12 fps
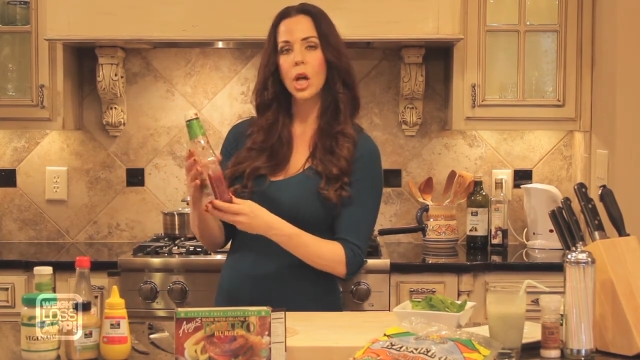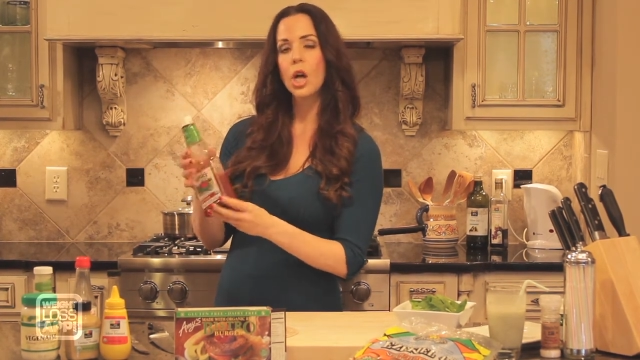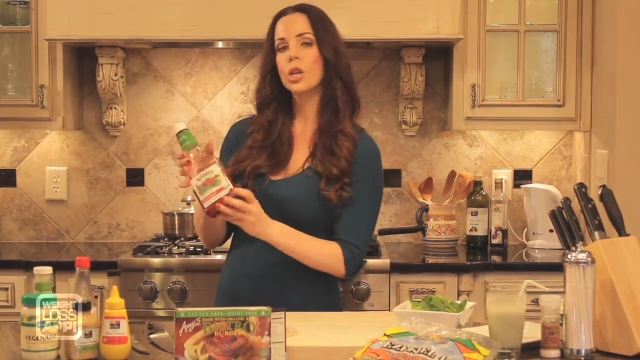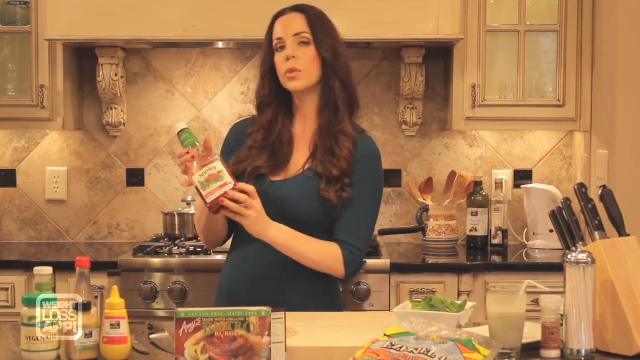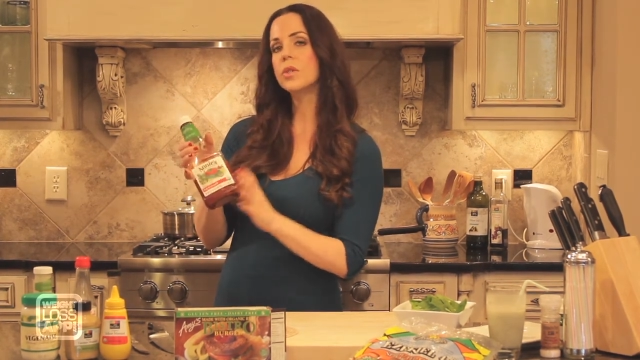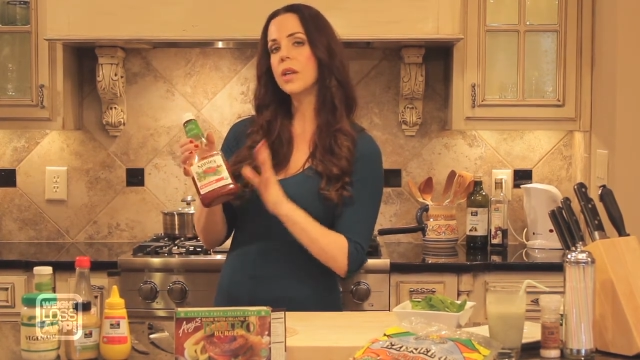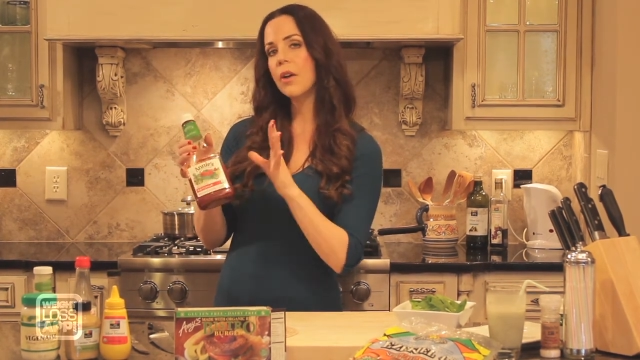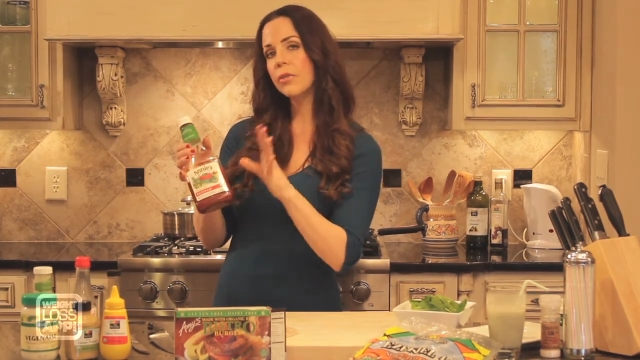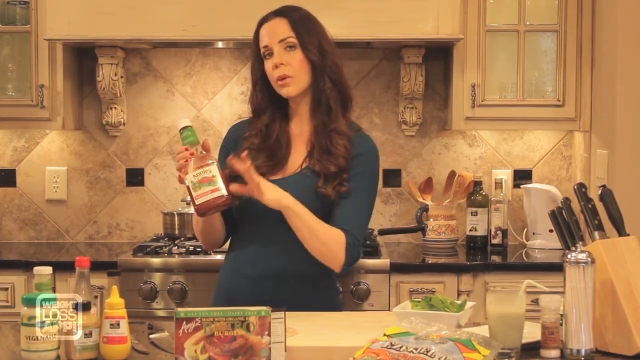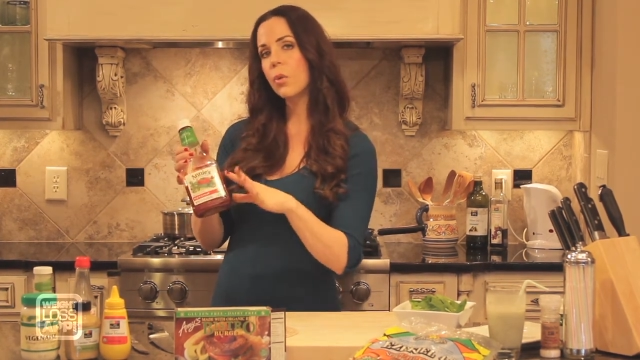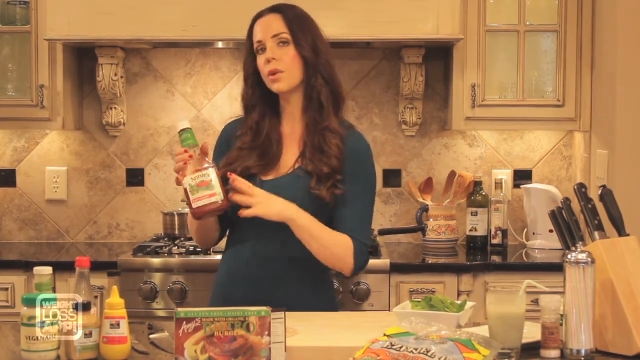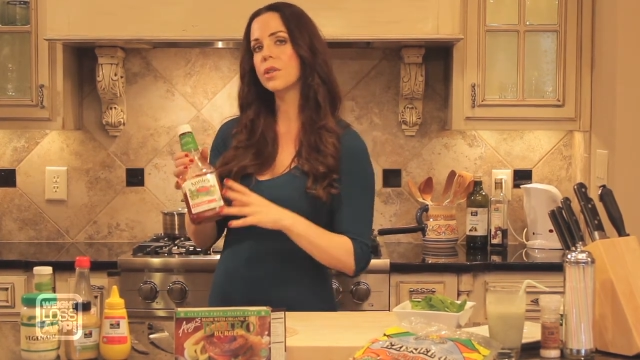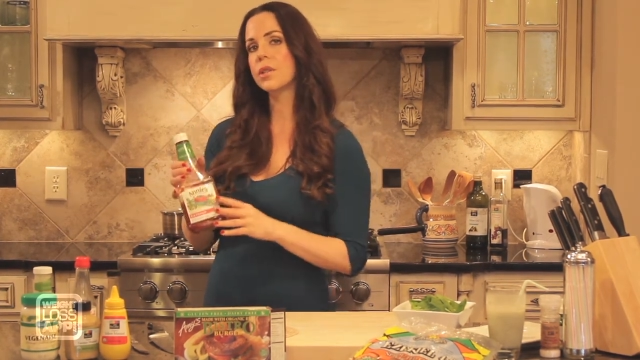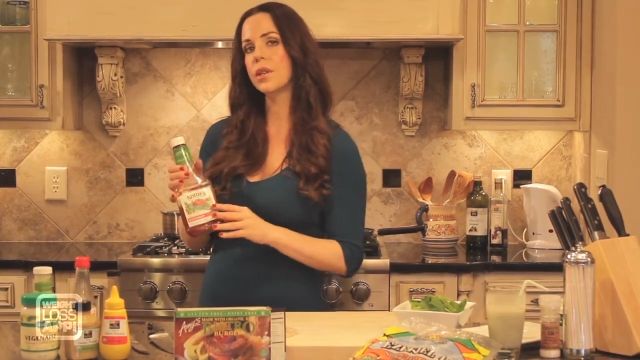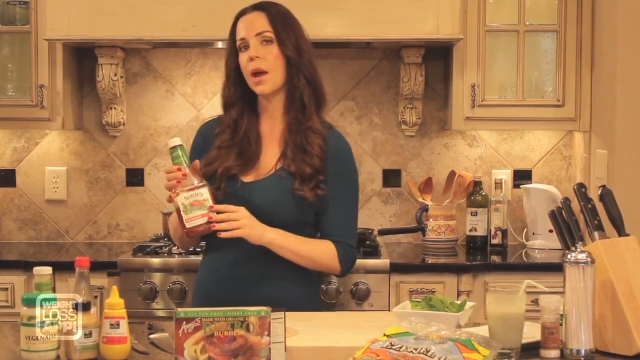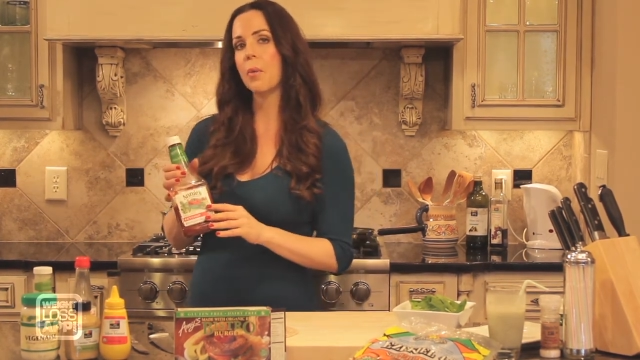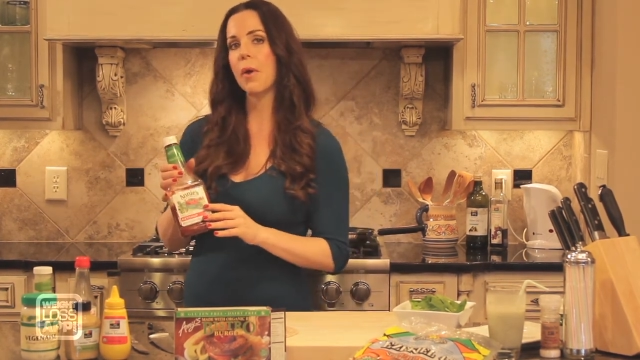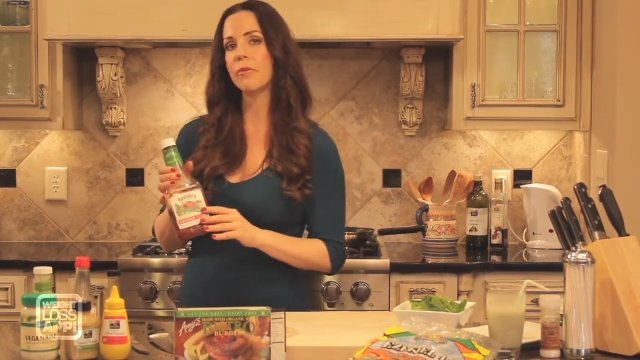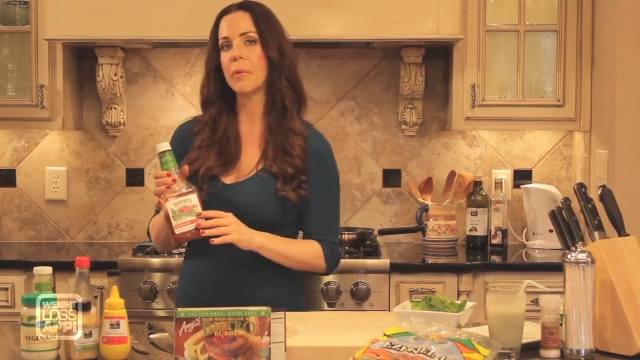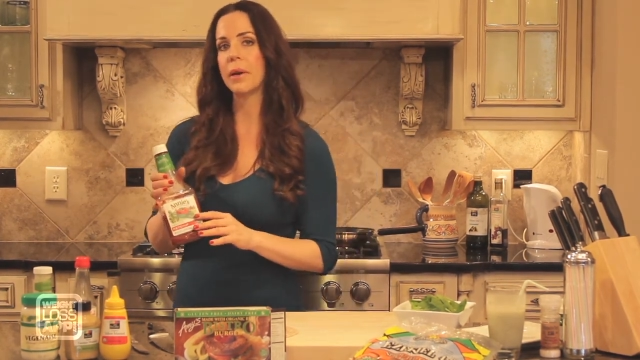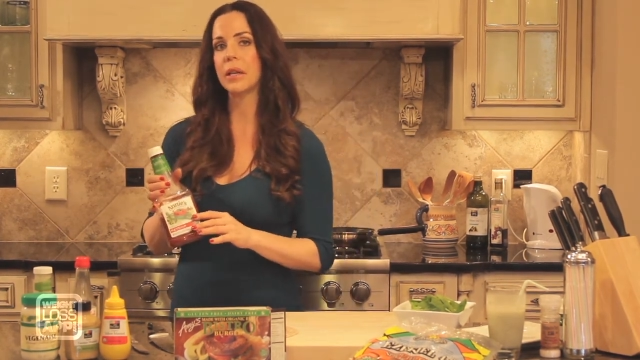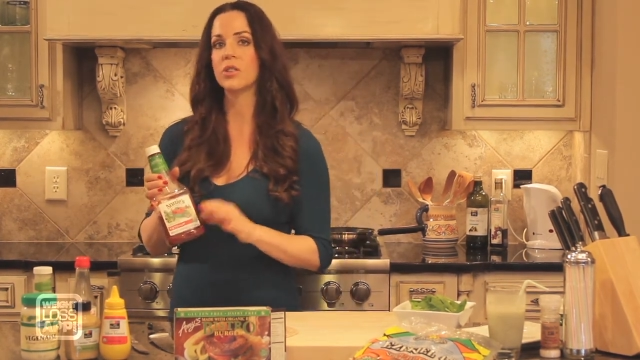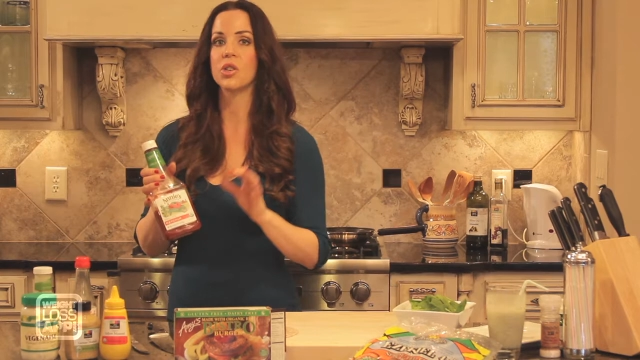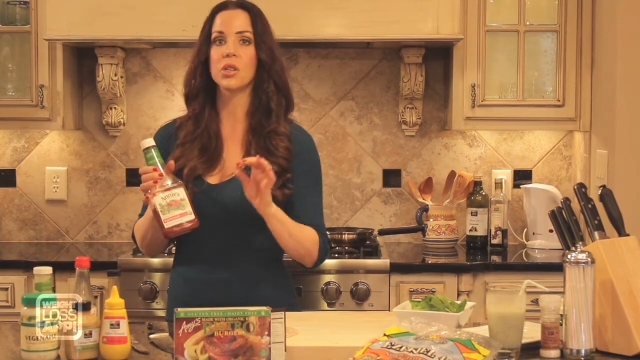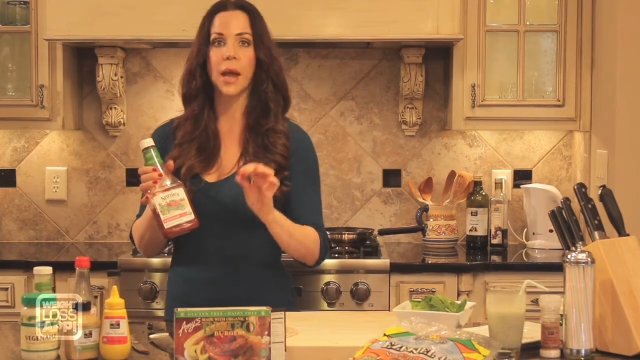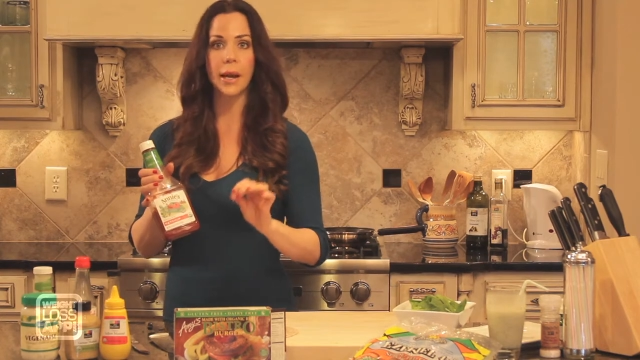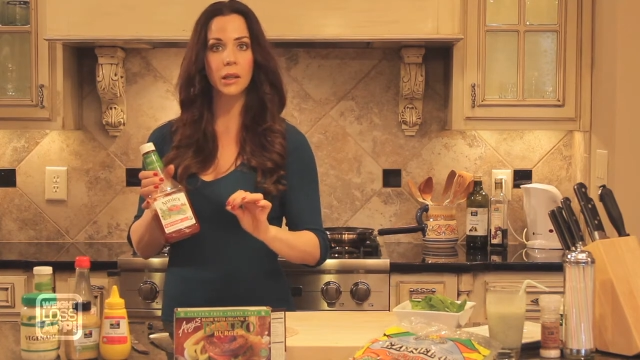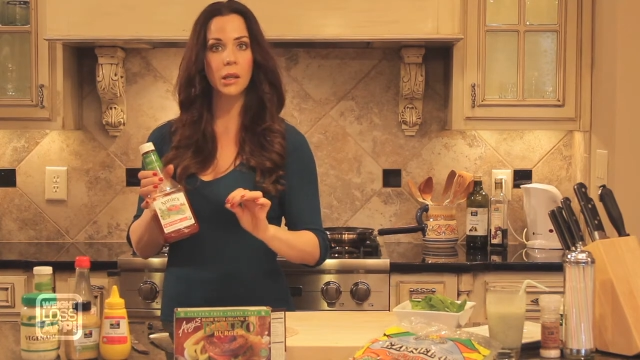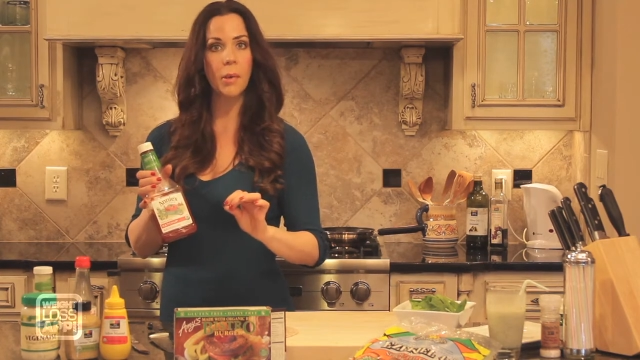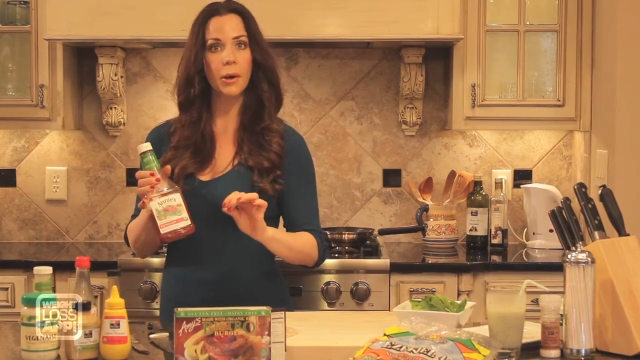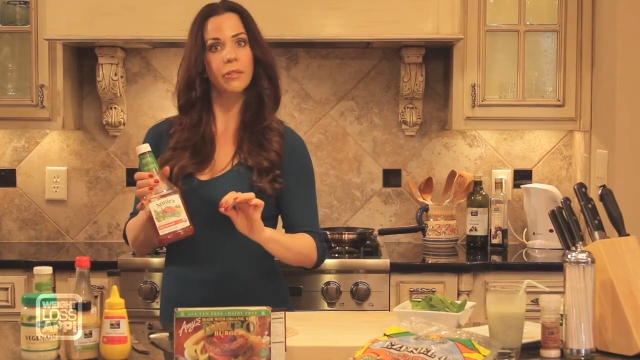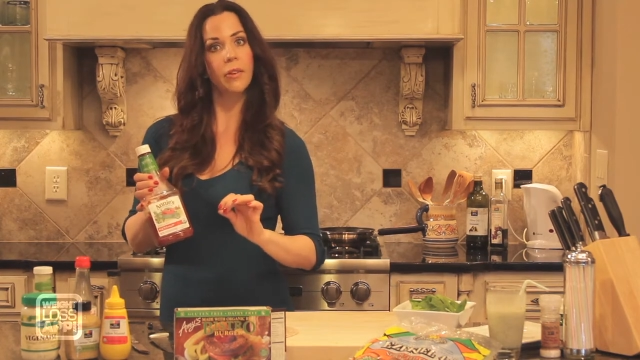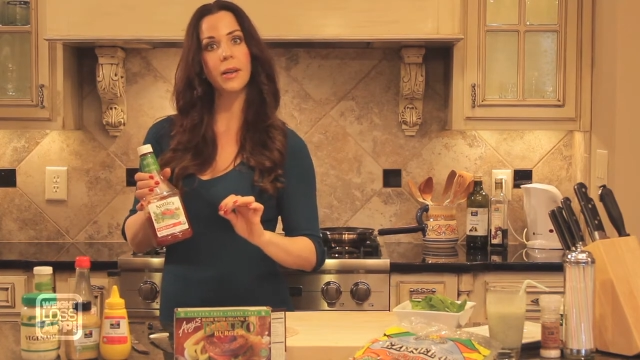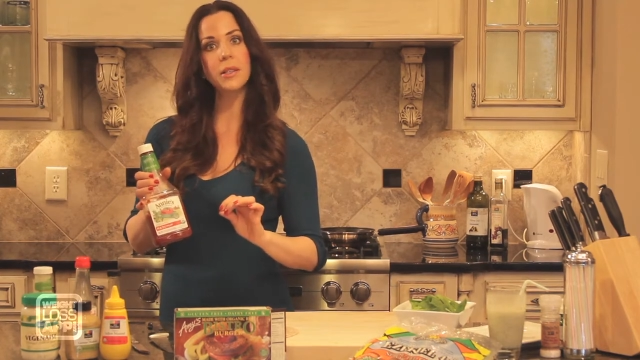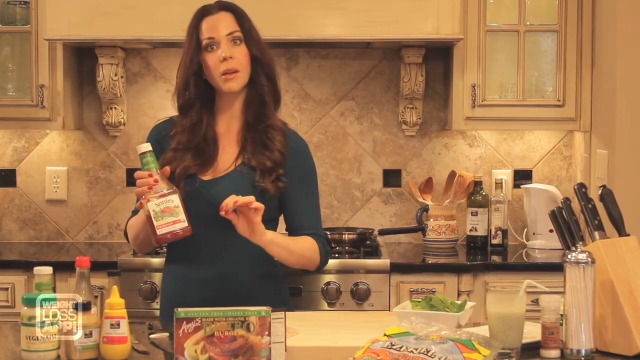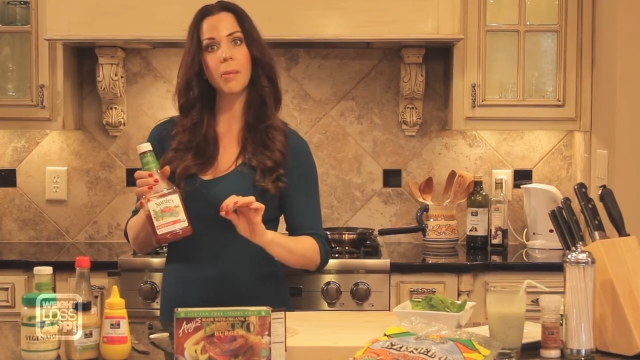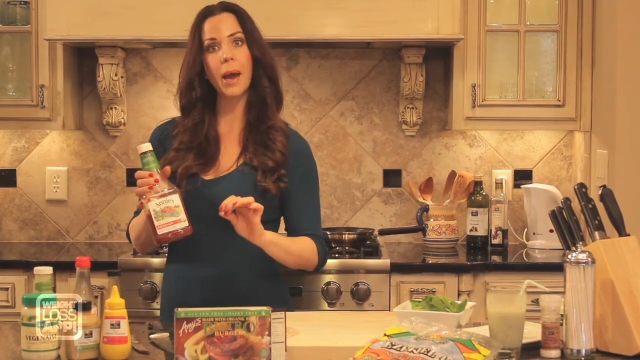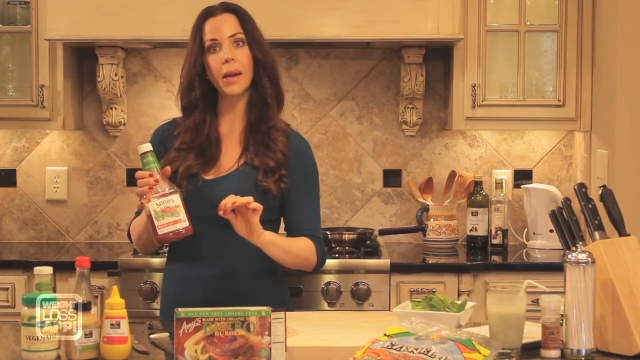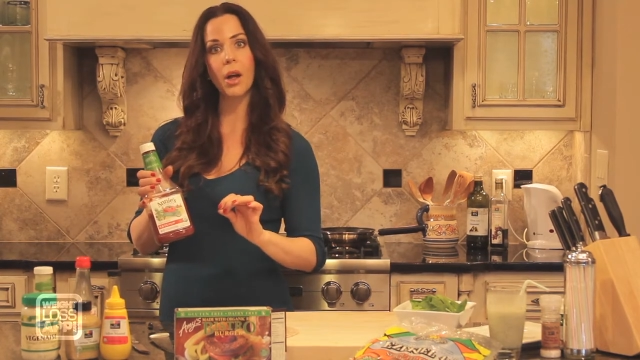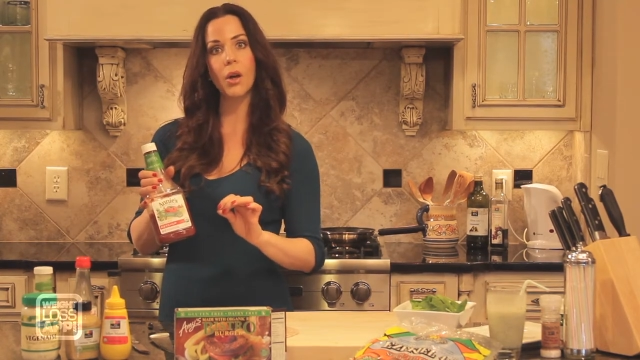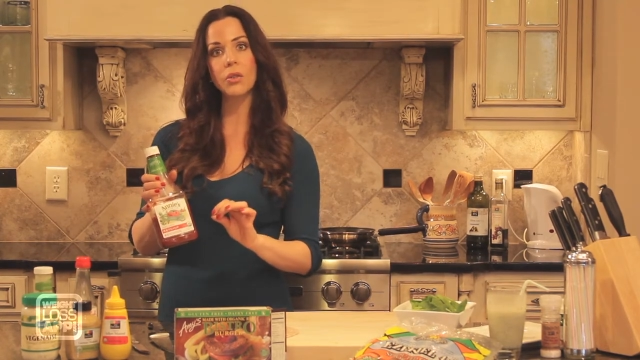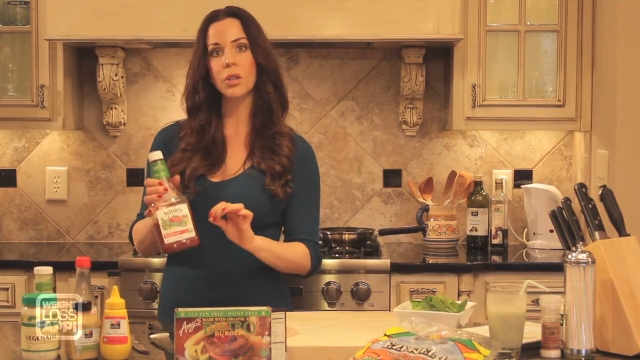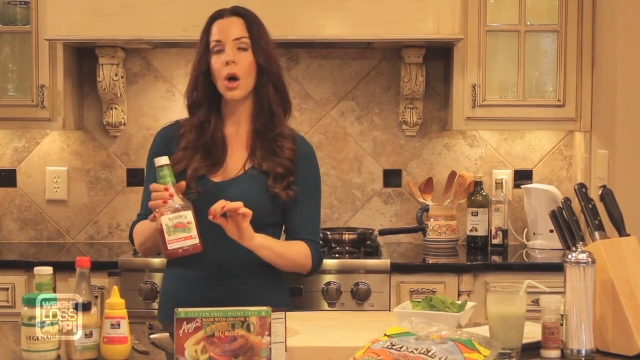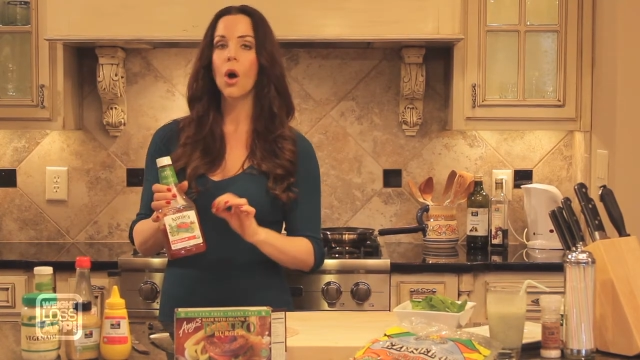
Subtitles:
You definitely want to stay away from any genetically modified tomatoes